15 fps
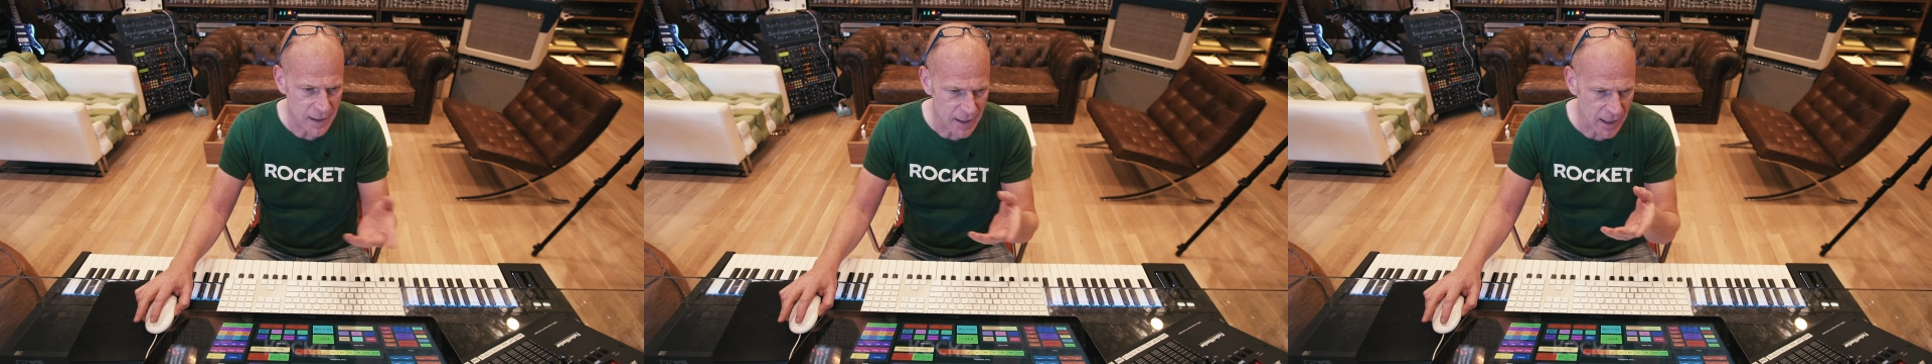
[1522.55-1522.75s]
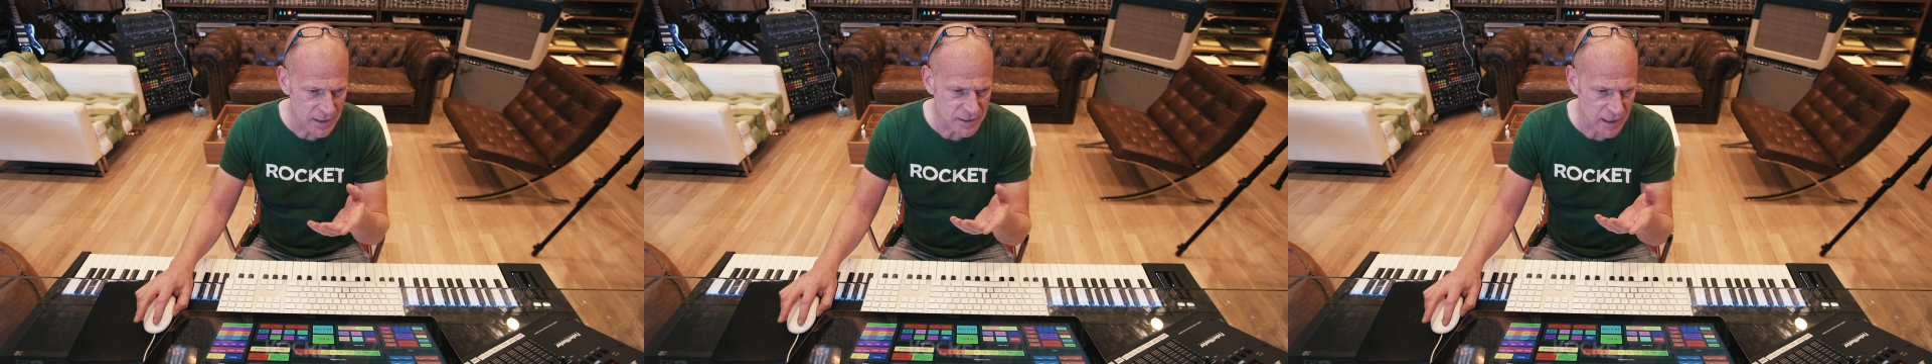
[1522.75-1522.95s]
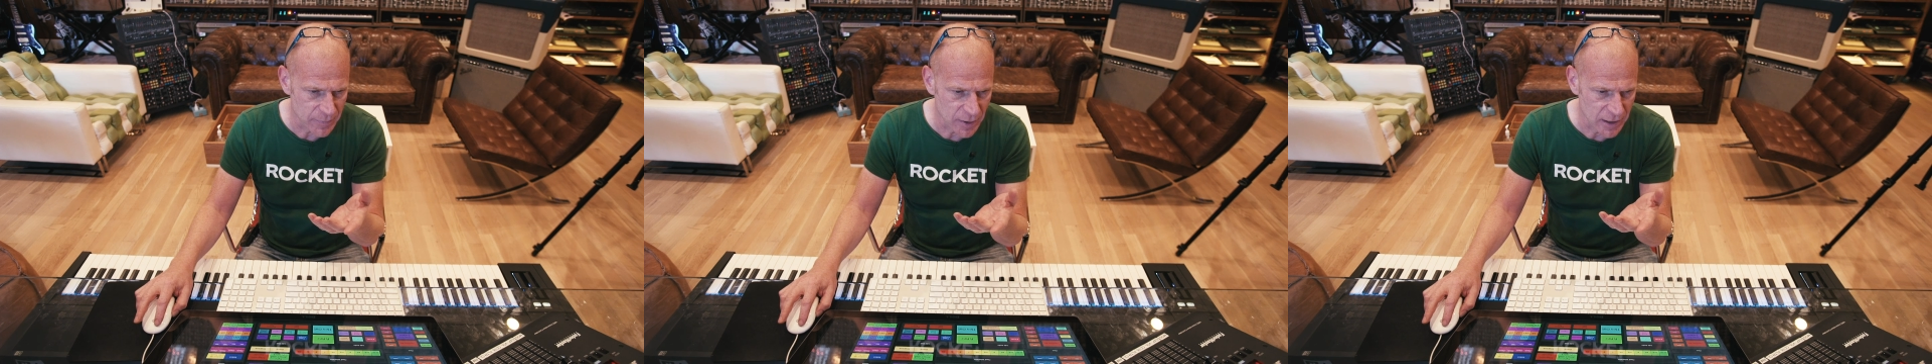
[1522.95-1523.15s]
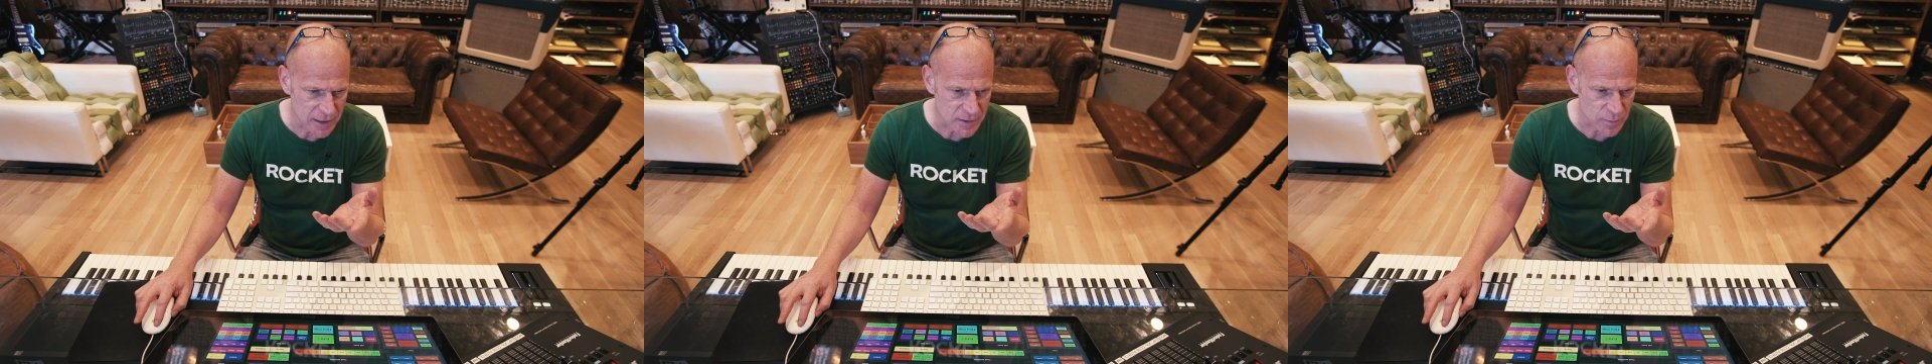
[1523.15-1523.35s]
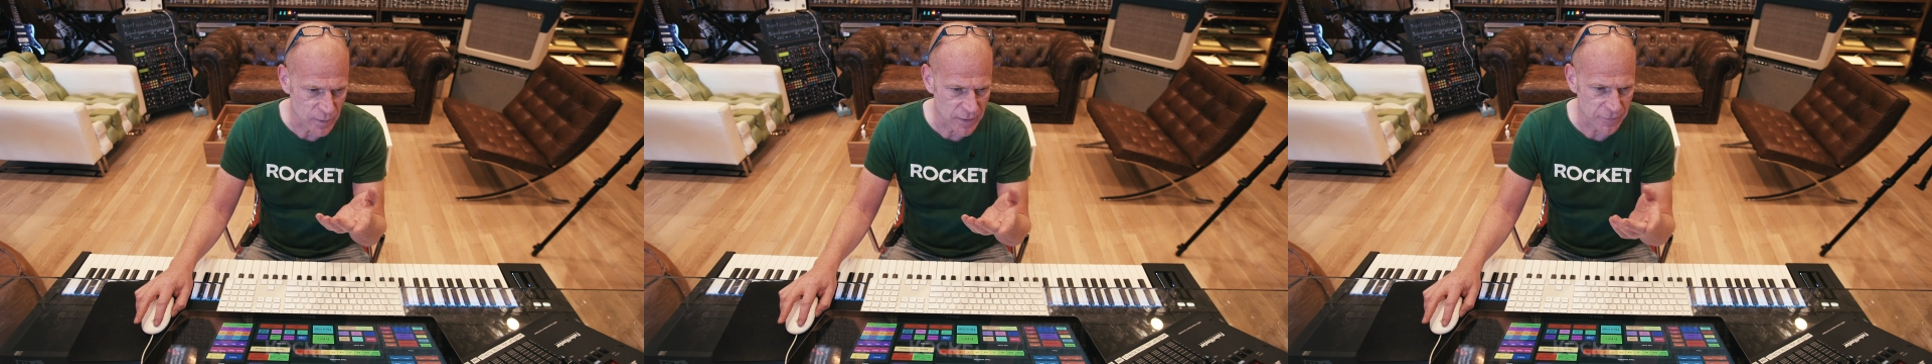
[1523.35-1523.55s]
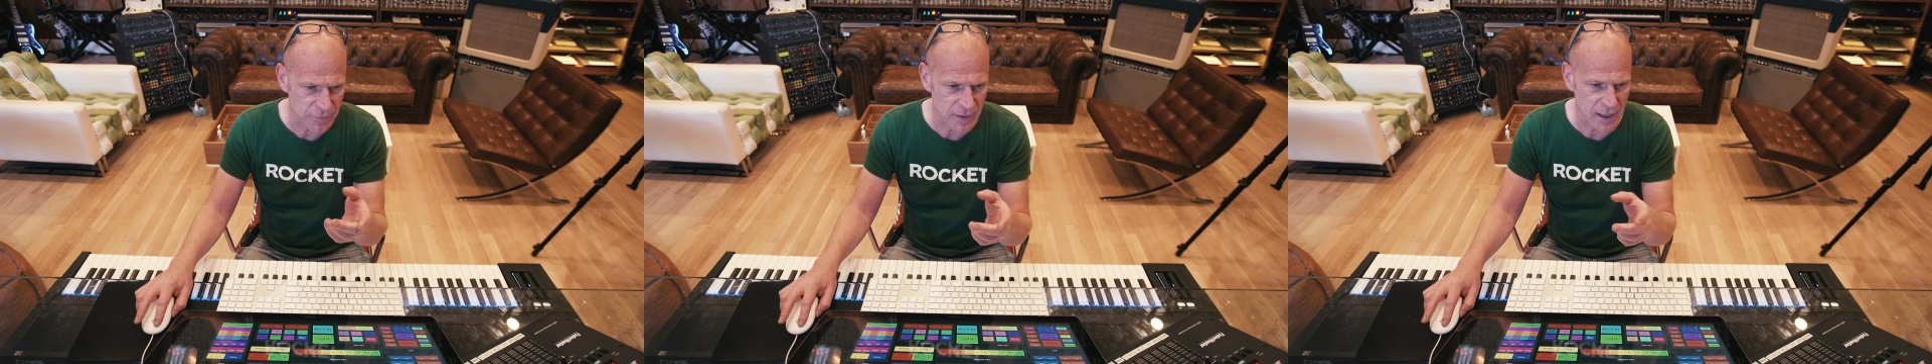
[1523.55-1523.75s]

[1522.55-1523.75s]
then I double it with